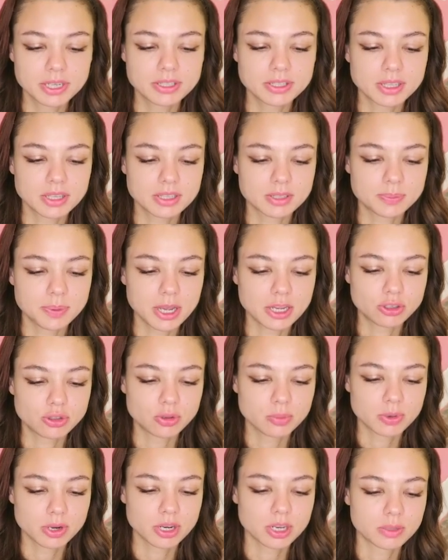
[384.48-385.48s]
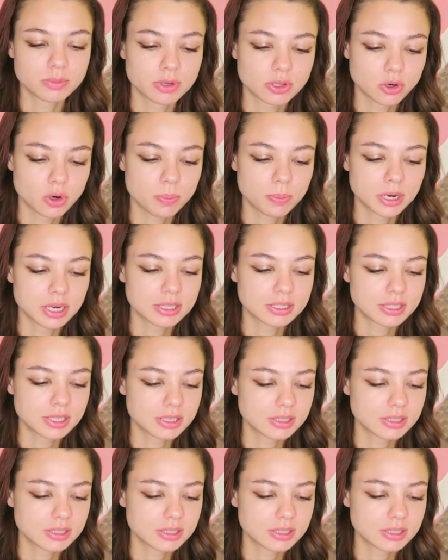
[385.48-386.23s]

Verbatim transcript: at this sleepy Marilyn Monroe.